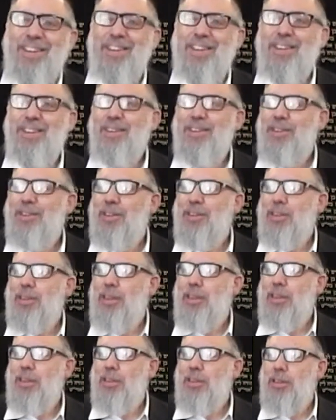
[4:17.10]
is
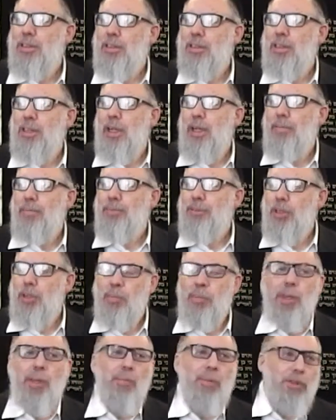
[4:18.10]

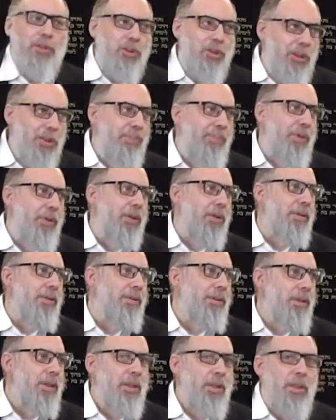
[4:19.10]
something much deeper.
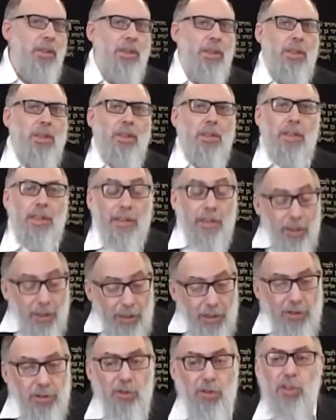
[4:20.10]

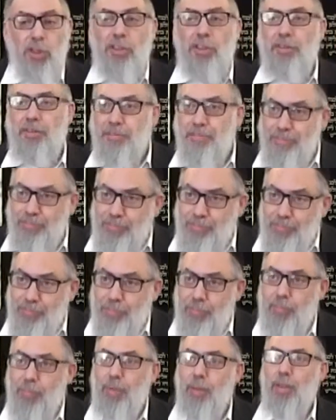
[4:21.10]
That's good.
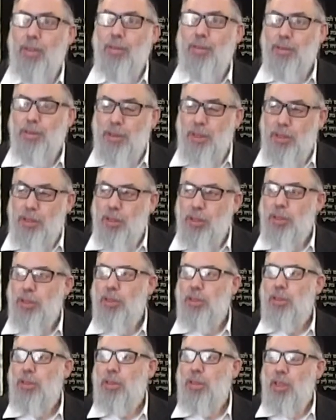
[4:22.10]
It's not just,
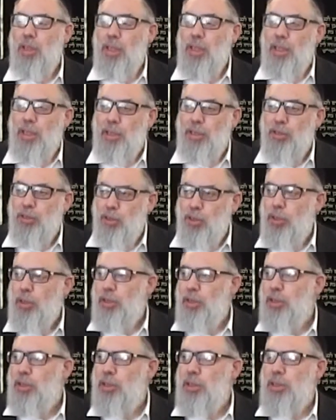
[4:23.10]
it's good
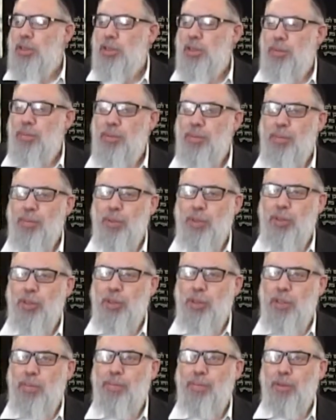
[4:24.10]
is something much
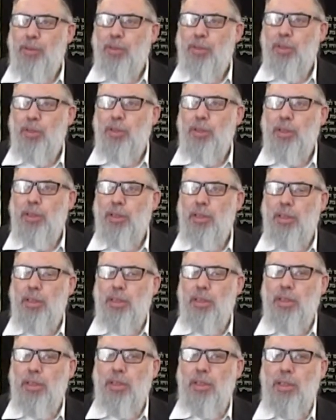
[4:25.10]
deeper. So the
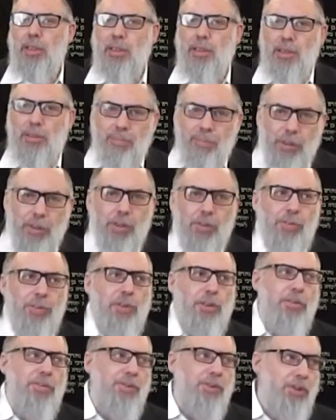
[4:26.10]

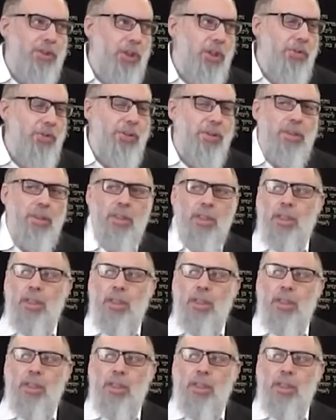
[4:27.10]
mitzvahs of the Torah